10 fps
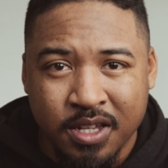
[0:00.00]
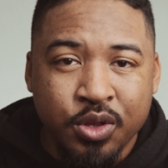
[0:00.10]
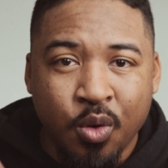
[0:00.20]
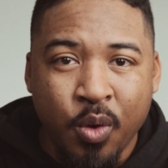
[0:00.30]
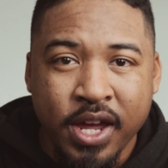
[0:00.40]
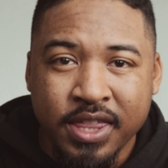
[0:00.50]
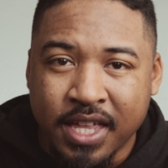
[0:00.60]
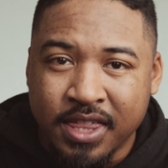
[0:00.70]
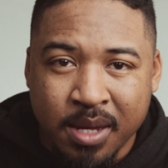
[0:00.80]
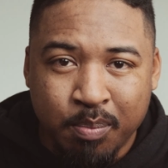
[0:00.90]
The way
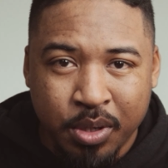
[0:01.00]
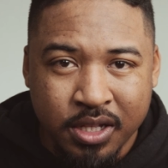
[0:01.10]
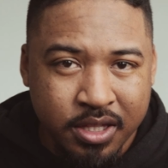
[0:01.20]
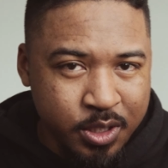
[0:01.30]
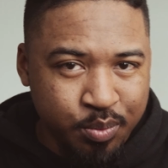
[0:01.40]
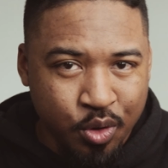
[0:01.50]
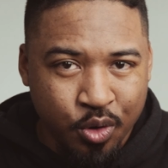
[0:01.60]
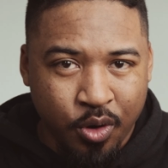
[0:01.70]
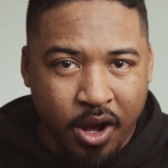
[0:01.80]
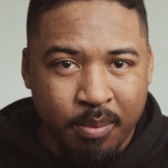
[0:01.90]
that they built this
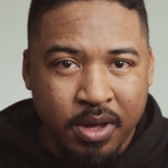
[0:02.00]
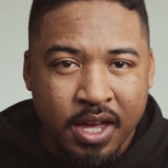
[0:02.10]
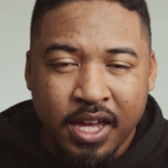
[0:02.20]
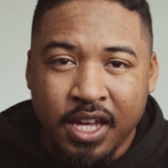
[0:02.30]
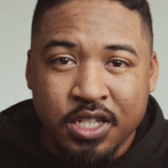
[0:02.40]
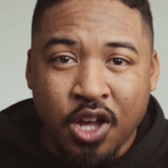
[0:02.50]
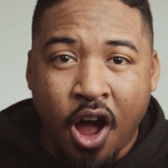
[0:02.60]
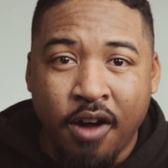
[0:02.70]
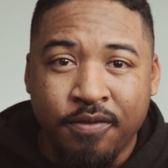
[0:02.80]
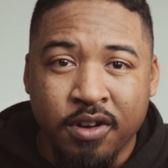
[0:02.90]
program is
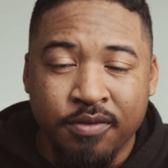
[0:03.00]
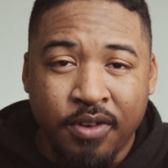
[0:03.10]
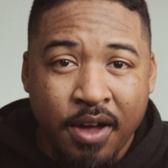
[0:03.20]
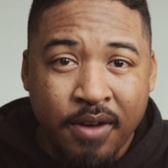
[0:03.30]
off of